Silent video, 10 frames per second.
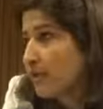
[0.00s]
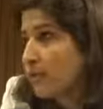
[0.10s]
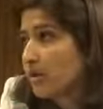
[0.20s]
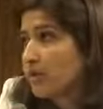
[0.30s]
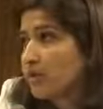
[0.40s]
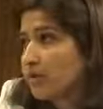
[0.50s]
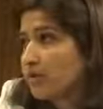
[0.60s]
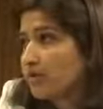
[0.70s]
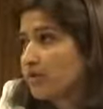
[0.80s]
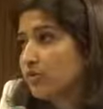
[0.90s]
We are
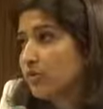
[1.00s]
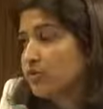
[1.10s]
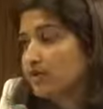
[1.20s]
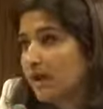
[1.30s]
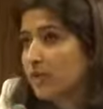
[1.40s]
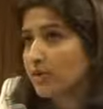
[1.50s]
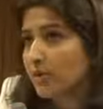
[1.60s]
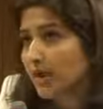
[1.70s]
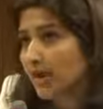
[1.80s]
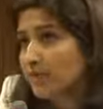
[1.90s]
regrouped in our
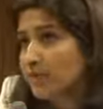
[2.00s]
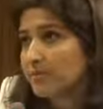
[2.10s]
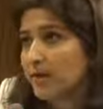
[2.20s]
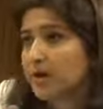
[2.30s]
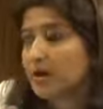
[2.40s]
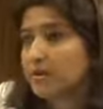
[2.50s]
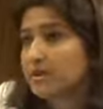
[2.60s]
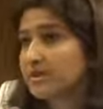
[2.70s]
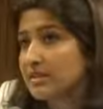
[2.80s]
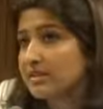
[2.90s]
camps by our
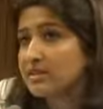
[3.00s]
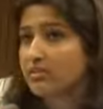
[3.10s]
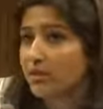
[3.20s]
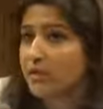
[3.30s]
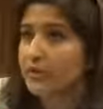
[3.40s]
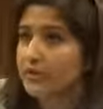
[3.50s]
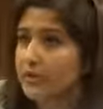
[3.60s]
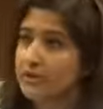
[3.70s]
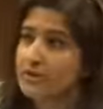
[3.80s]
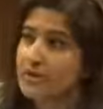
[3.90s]
cities of
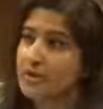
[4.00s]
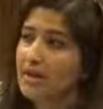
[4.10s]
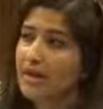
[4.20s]
origins.